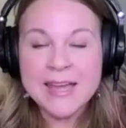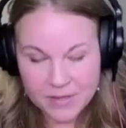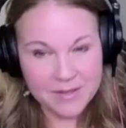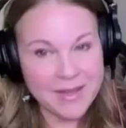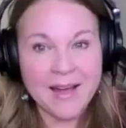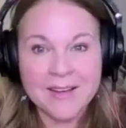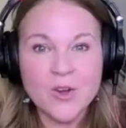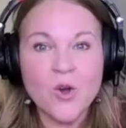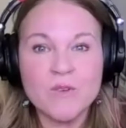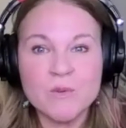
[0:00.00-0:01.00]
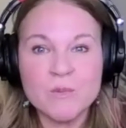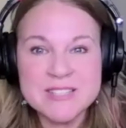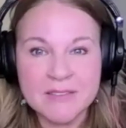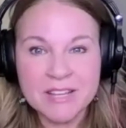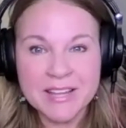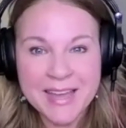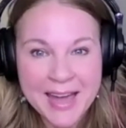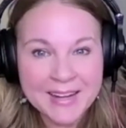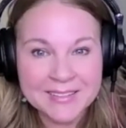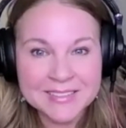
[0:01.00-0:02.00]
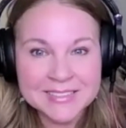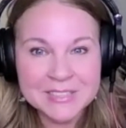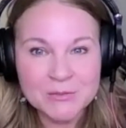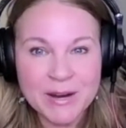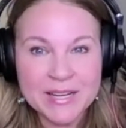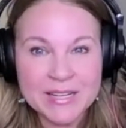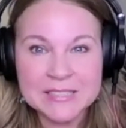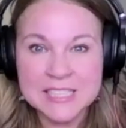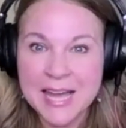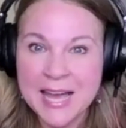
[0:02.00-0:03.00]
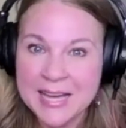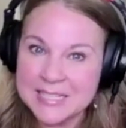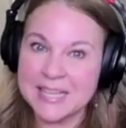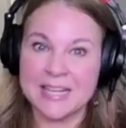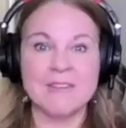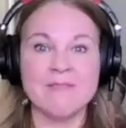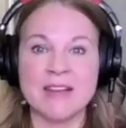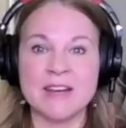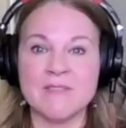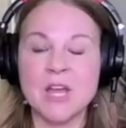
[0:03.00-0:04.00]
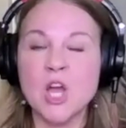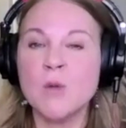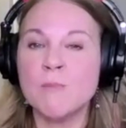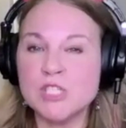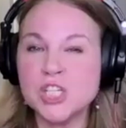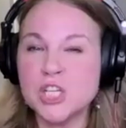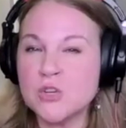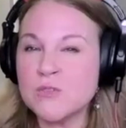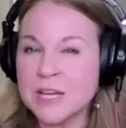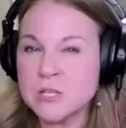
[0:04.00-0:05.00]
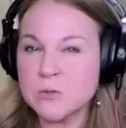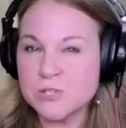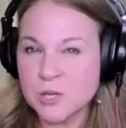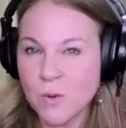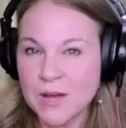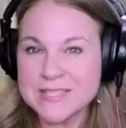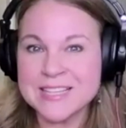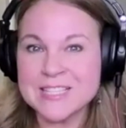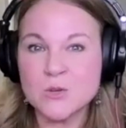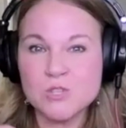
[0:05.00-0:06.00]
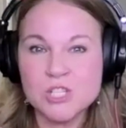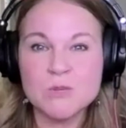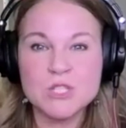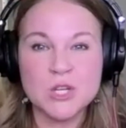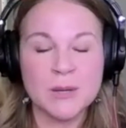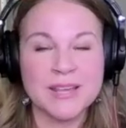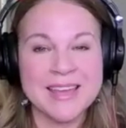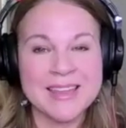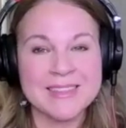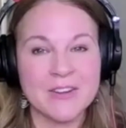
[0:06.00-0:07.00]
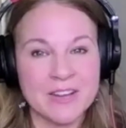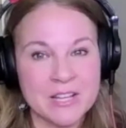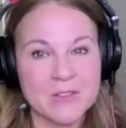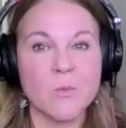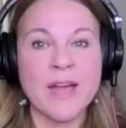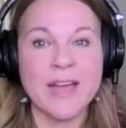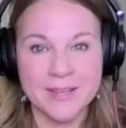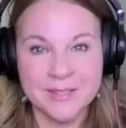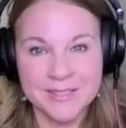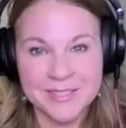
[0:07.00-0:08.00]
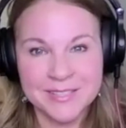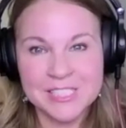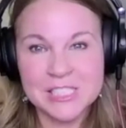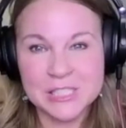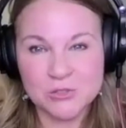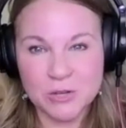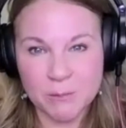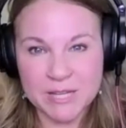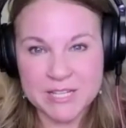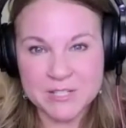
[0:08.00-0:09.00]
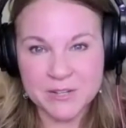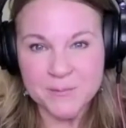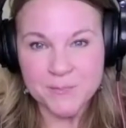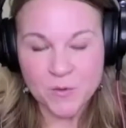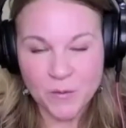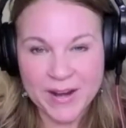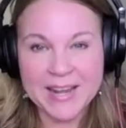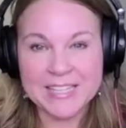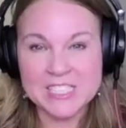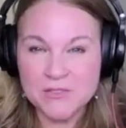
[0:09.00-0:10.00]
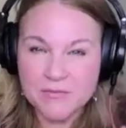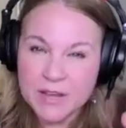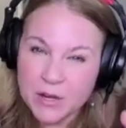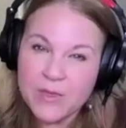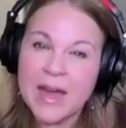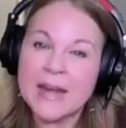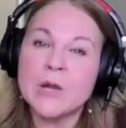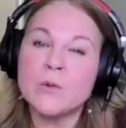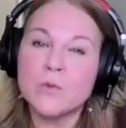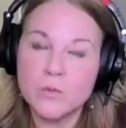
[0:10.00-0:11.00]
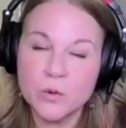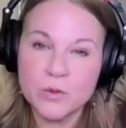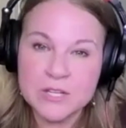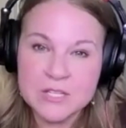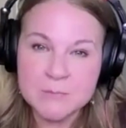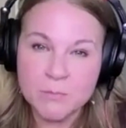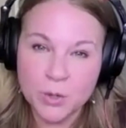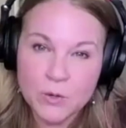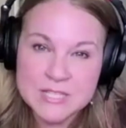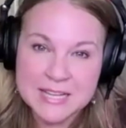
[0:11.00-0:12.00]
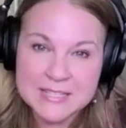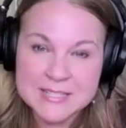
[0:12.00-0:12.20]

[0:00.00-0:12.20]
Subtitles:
Yeah, COVID was definitely a catalyst, right? She had to get innovative. But she knew that's who she was. And so she was going to get there either way. She's a trailblazer, right? And she figured that out through this process.